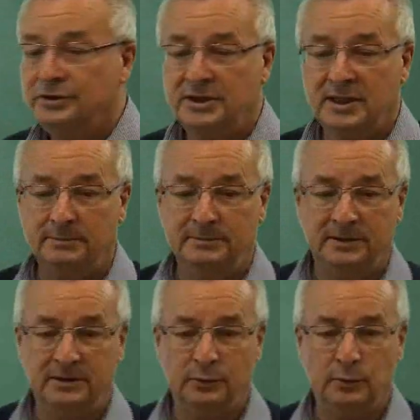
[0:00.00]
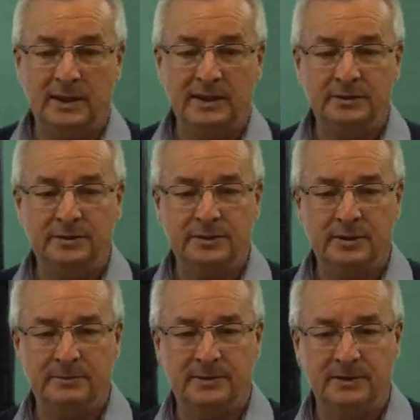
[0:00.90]
you tell me the way to
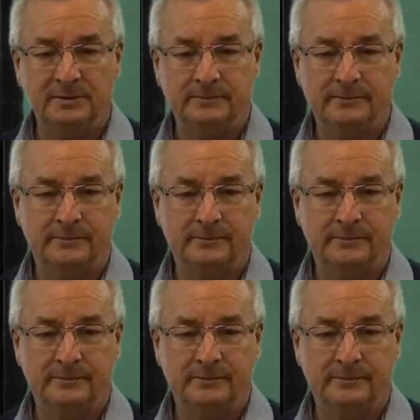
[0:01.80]
something?